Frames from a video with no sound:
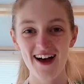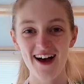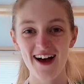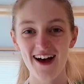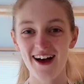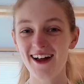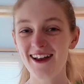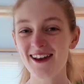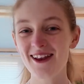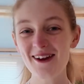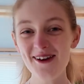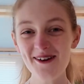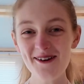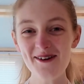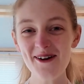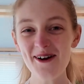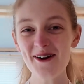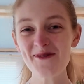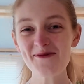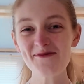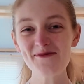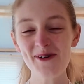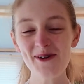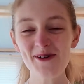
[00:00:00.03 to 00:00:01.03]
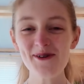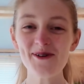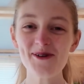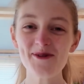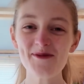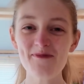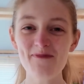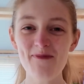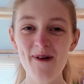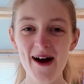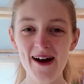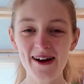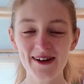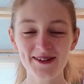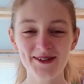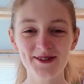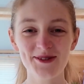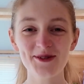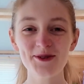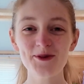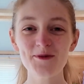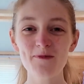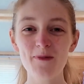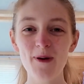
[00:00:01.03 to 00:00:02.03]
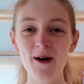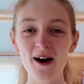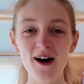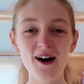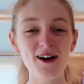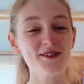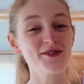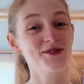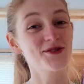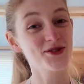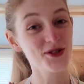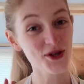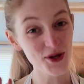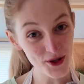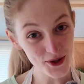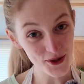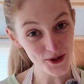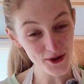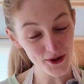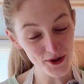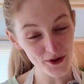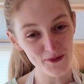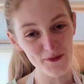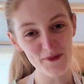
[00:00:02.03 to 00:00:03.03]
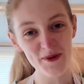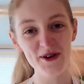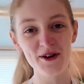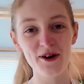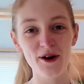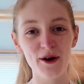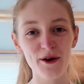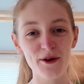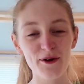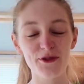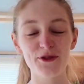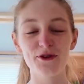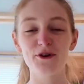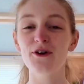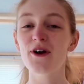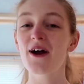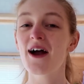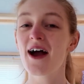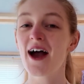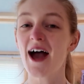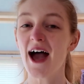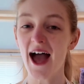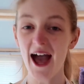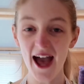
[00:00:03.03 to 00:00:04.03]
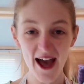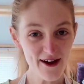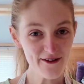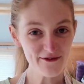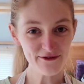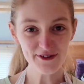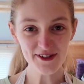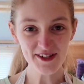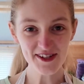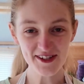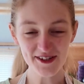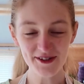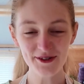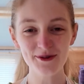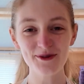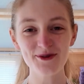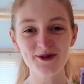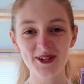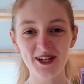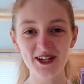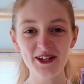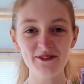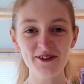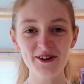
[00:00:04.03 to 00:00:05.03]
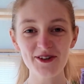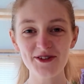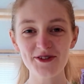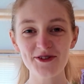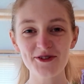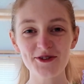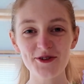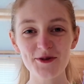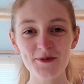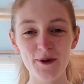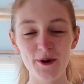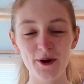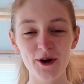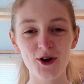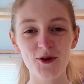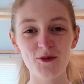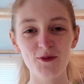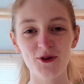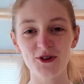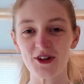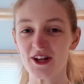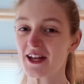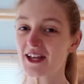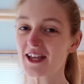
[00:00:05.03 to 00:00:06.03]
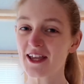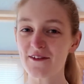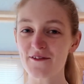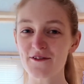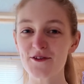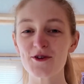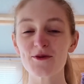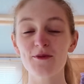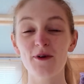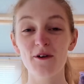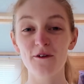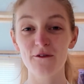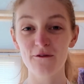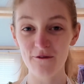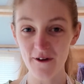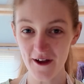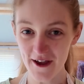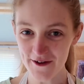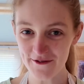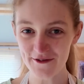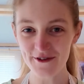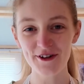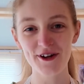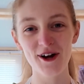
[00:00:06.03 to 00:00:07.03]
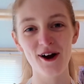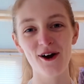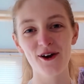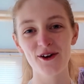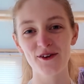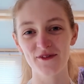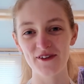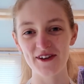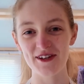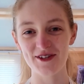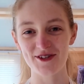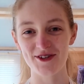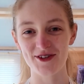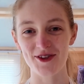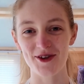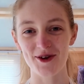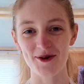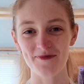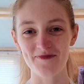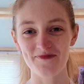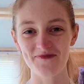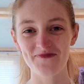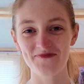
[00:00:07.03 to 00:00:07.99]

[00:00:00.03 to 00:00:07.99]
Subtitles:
Hello and welcome back to part 2 of me going through every single Generation 2 Pokemon and giving you my favourite card of each of them.